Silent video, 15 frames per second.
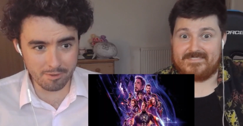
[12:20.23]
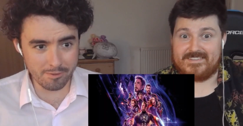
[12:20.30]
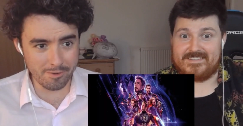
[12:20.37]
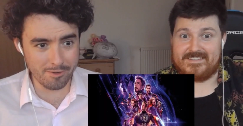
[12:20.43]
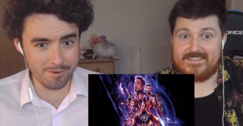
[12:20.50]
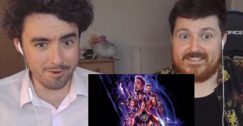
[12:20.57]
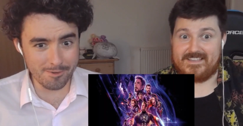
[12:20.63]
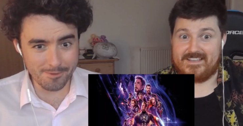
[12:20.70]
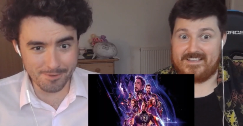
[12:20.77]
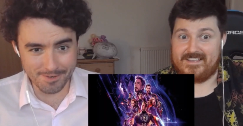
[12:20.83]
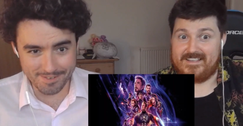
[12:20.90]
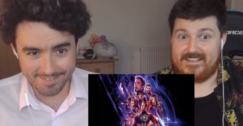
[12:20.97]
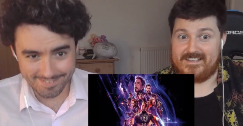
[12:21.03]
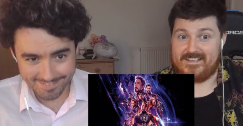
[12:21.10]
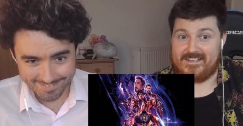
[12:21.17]
Speaker 1: Whoa!
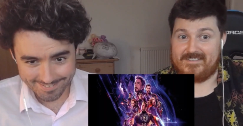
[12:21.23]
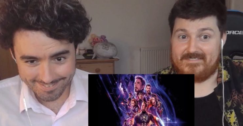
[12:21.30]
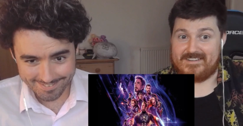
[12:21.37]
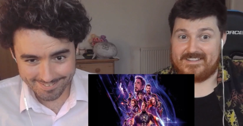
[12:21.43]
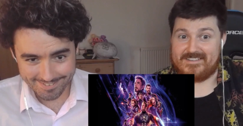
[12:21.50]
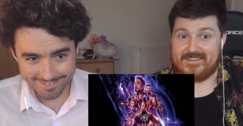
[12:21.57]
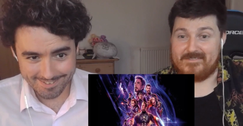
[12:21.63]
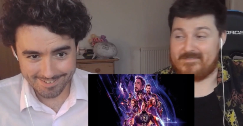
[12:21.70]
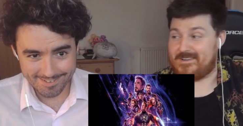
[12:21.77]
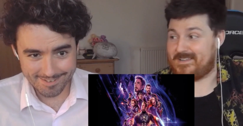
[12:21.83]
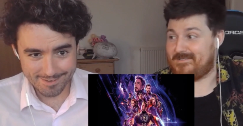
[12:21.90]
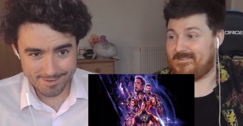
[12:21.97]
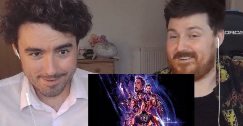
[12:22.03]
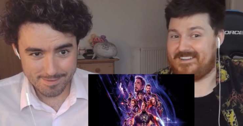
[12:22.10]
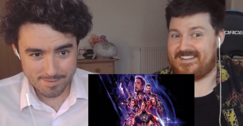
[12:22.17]
You got what you
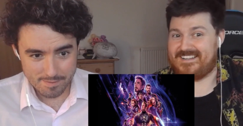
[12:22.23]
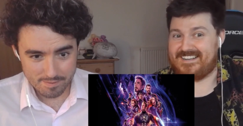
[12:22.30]
want.